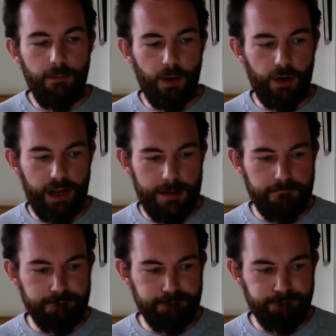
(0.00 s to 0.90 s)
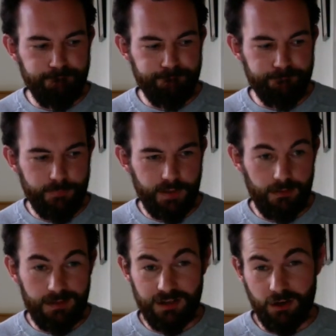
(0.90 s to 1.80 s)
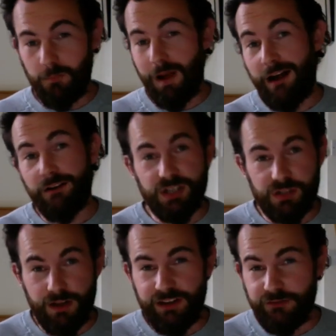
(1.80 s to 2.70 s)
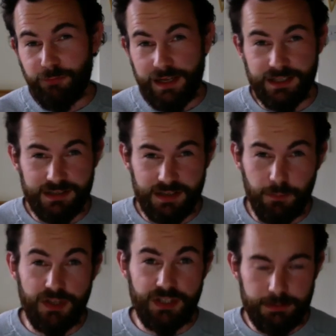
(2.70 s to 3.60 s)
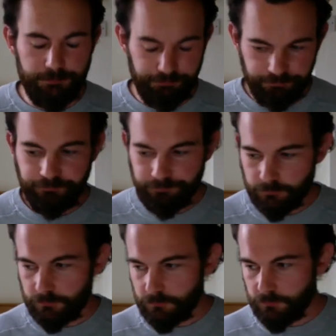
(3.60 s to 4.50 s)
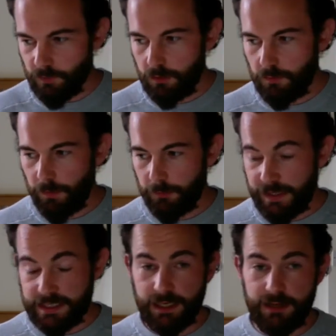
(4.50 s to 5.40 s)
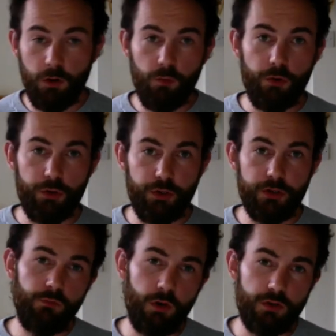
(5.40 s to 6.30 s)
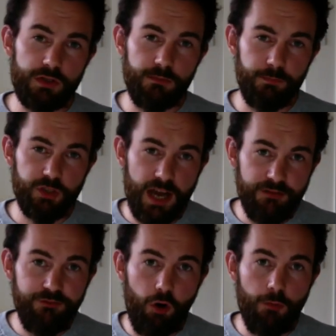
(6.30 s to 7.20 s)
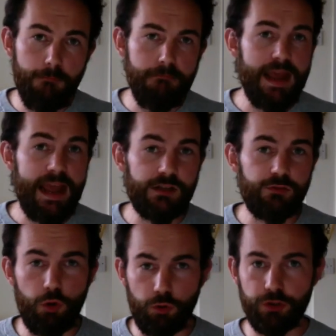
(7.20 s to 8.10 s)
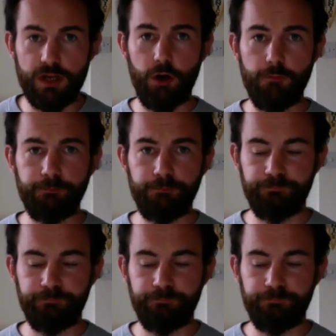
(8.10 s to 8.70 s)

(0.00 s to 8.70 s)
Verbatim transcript: But it's our parish as well, Naomh Bríd is St. Bridget. But basically what we were doing was trying to form a men's rosary group.